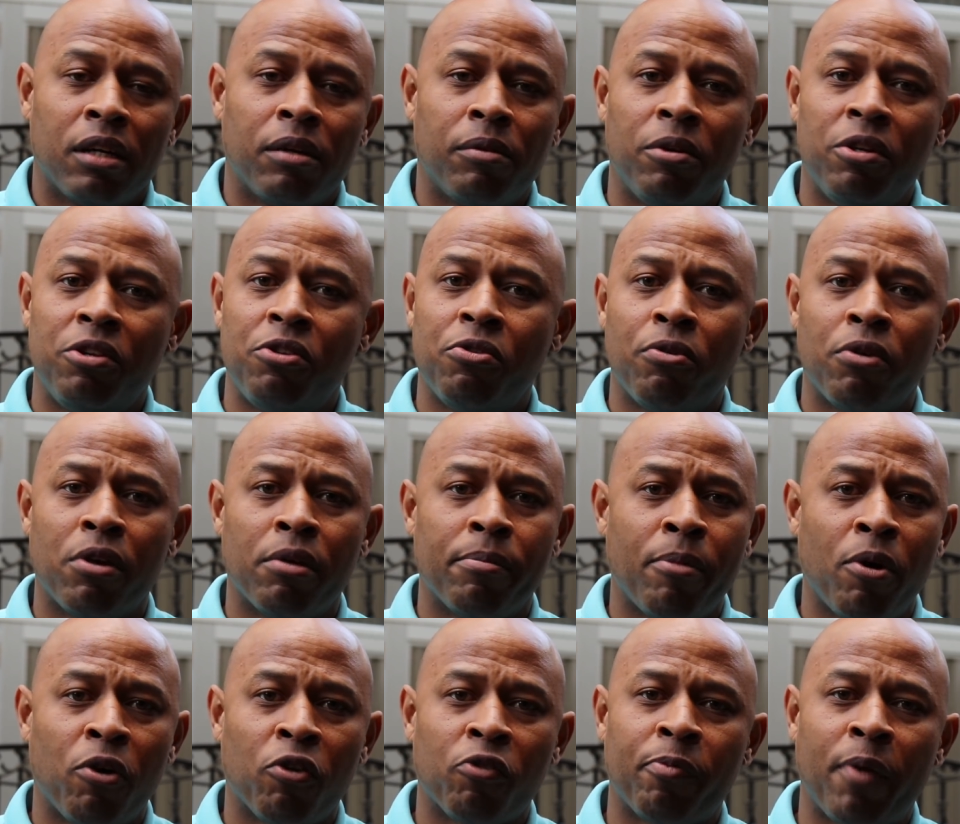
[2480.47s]
We're doing
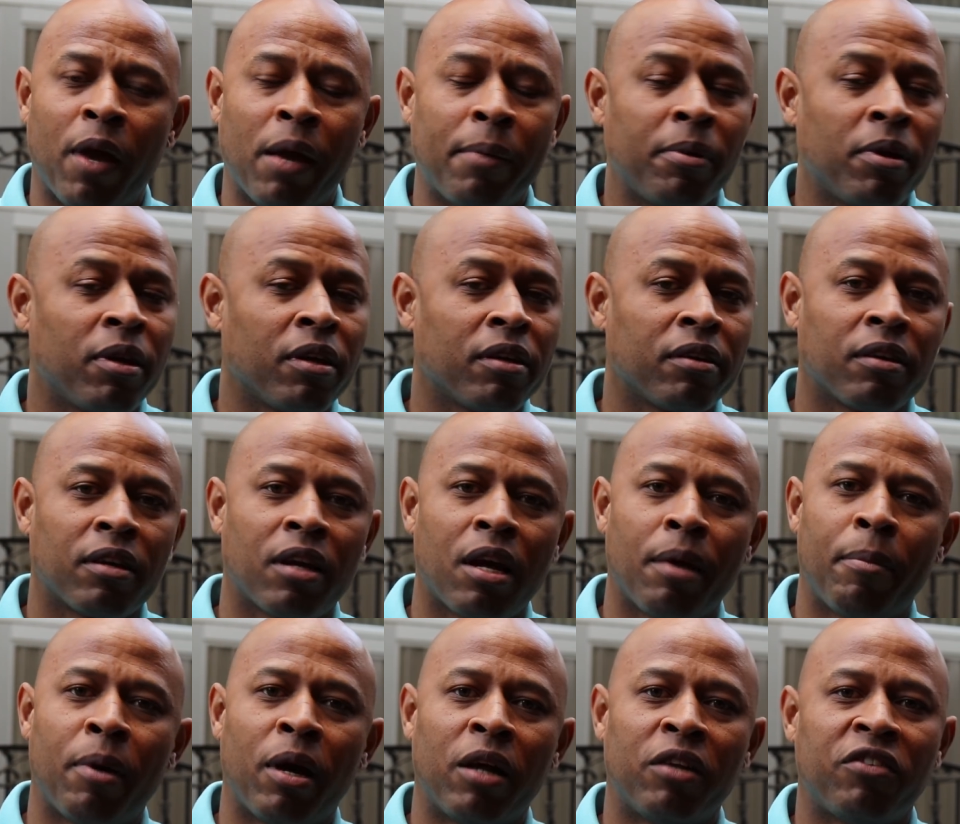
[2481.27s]
the most, baby.
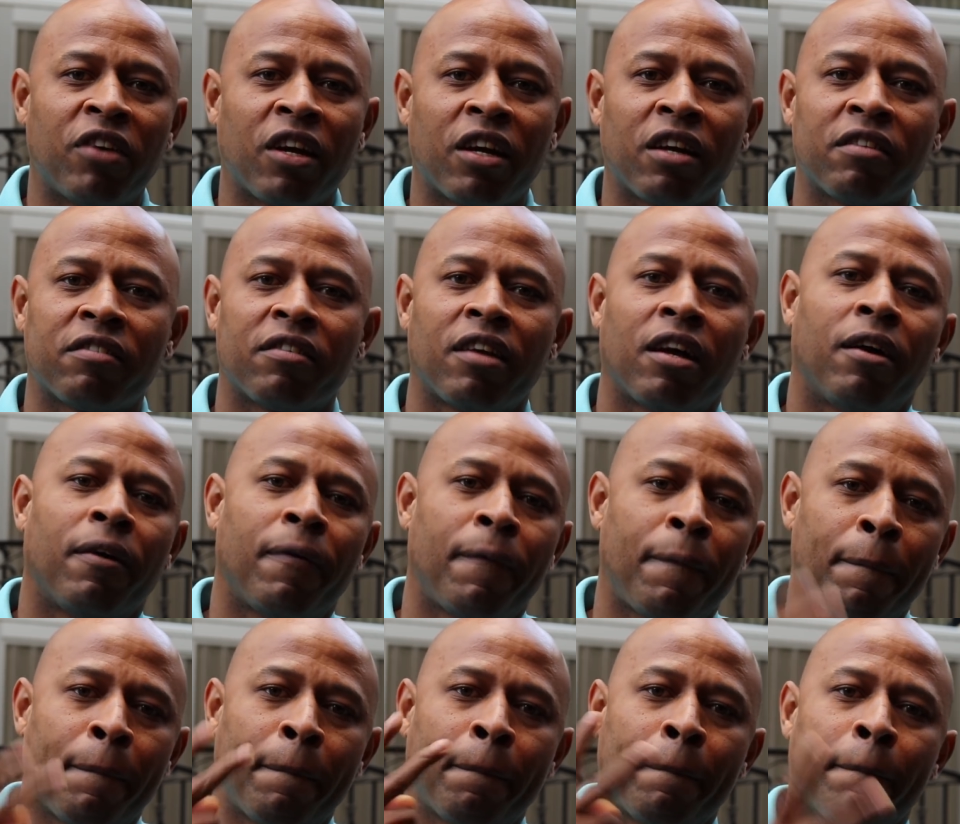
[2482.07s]
Come on, check us out.